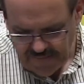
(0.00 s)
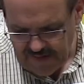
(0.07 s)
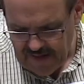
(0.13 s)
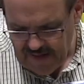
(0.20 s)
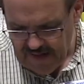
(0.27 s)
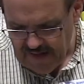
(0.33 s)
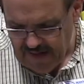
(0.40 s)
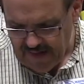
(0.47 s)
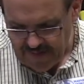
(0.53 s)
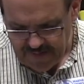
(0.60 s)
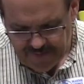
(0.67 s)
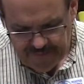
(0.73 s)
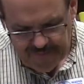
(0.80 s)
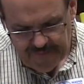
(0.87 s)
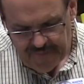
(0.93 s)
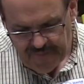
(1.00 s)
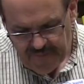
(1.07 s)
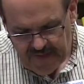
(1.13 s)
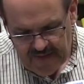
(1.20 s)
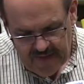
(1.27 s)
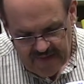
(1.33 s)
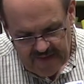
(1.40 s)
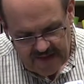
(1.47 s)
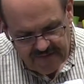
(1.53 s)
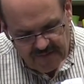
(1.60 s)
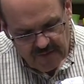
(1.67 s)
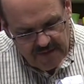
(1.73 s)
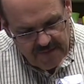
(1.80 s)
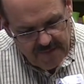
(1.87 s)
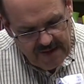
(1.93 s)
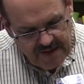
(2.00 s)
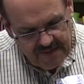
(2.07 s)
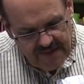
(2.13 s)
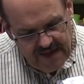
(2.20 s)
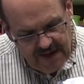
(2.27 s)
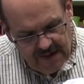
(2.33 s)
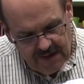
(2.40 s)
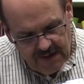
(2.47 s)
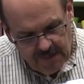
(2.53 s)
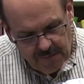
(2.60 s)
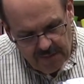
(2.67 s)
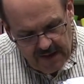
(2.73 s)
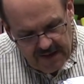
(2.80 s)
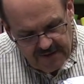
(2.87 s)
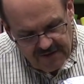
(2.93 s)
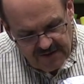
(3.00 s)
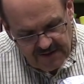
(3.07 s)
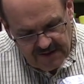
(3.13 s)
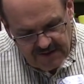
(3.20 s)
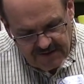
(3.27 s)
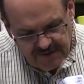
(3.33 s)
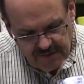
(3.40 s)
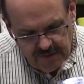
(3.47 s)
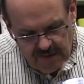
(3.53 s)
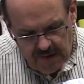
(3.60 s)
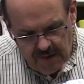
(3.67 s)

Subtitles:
And that's going to make that little branch a little too